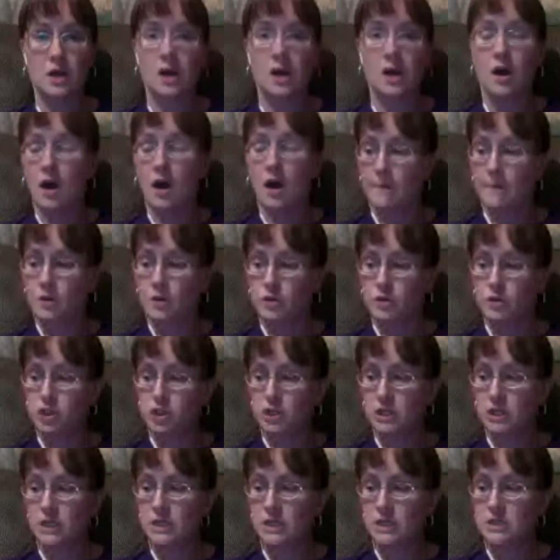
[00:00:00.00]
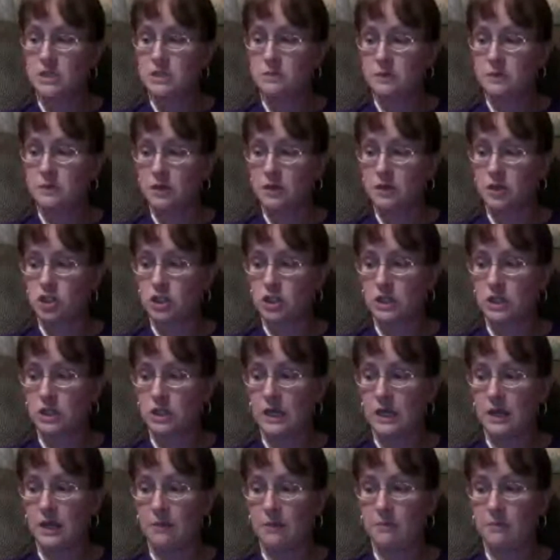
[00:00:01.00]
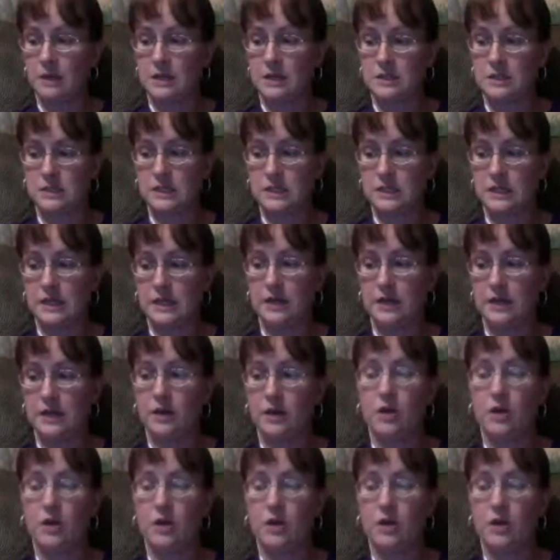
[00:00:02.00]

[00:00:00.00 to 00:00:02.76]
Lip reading: emotionally, spiritually, and mentally.